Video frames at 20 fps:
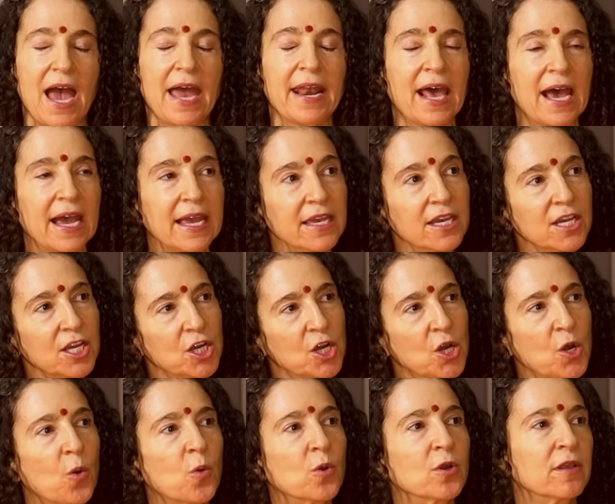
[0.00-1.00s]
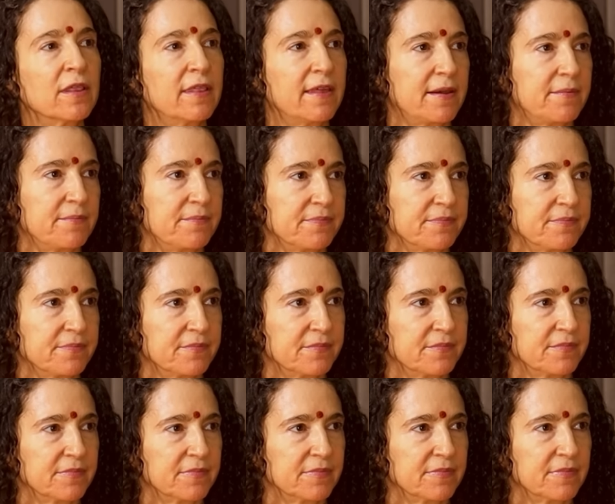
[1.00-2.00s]
and I ignore
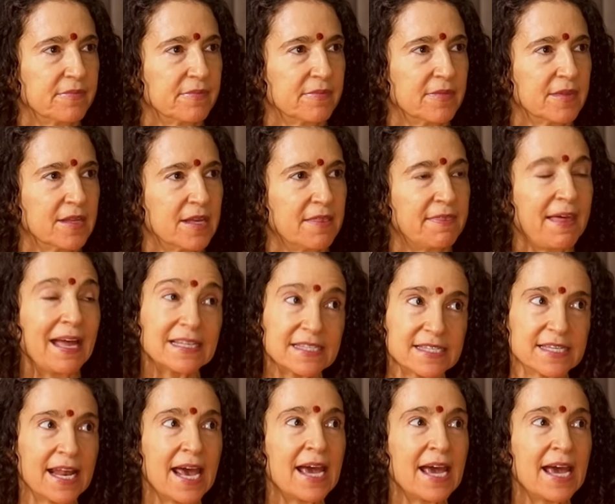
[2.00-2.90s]
them, that that's an